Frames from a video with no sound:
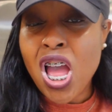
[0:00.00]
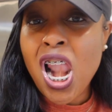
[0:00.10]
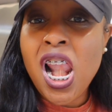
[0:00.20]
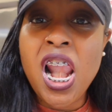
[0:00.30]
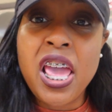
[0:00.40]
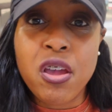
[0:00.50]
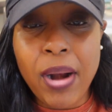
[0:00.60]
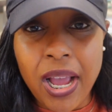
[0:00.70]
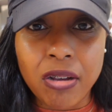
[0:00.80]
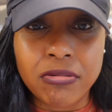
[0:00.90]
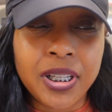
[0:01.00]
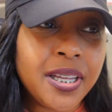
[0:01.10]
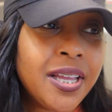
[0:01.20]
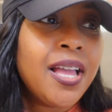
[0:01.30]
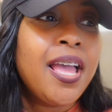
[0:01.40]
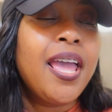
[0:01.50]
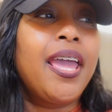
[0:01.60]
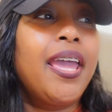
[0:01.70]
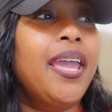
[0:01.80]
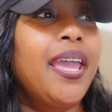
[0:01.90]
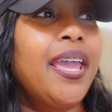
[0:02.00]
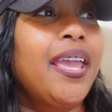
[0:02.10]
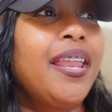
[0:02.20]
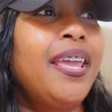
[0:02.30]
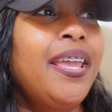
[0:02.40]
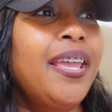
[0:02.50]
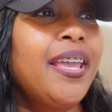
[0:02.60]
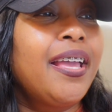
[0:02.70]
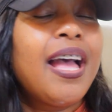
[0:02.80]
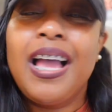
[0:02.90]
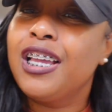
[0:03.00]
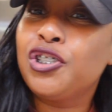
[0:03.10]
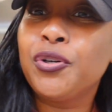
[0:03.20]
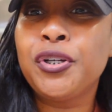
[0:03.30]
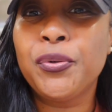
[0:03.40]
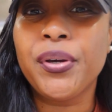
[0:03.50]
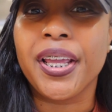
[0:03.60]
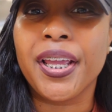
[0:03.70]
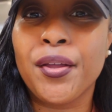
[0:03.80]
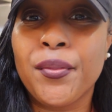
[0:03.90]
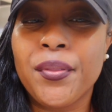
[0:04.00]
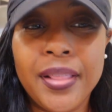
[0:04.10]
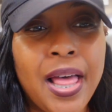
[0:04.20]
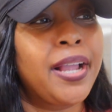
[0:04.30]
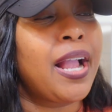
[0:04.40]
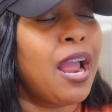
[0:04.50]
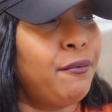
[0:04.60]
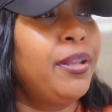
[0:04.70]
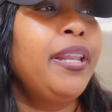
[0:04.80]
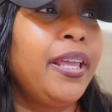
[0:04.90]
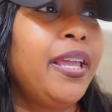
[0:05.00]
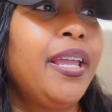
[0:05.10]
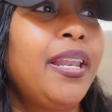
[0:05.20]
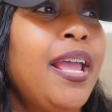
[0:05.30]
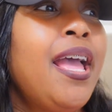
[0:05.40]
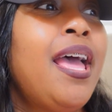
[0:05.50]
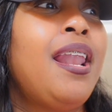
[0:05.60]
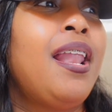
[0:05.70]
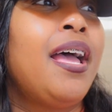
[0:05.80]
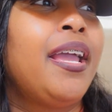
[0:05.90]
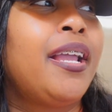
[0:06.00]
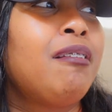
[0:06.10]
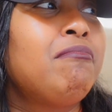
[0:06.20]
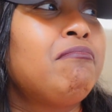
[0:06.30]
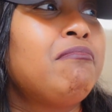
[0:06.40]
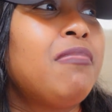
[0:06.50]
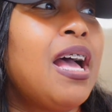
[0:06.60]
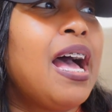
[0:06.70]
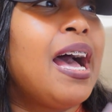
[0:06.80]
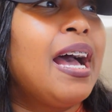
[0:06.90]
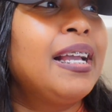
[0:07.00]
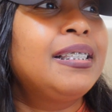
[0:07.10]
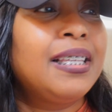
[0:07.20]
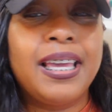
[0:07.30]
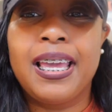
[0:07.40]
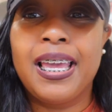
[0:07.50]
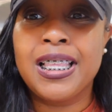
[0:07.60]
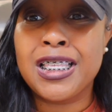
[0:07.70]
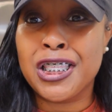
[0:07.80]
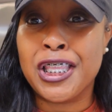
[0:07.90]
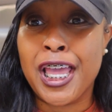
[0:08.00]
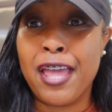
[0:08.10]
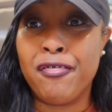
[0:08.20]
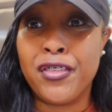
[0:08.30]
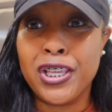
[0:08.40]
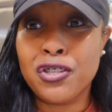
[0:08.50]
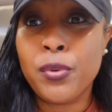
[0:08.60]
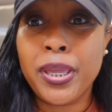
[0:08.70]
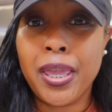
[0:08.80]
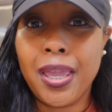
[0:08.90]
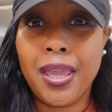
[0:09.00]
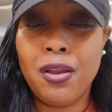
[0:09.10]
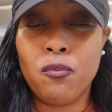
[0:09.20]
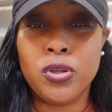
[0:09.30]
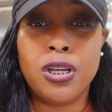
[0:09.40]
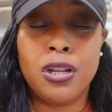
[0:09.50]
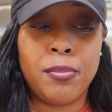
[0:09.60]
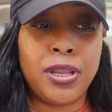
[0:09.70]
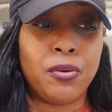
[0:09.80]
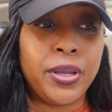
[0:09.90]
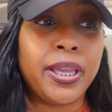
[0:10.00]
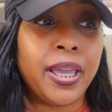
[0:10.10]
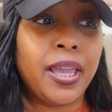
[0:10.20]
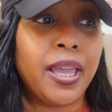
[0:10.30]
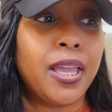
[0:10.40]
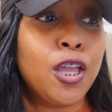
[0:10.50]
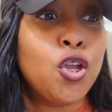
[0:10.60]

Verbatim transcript: lay around and I enjoy doing it. Like, I really did. Like, I said that this weekend was gonna be the weekend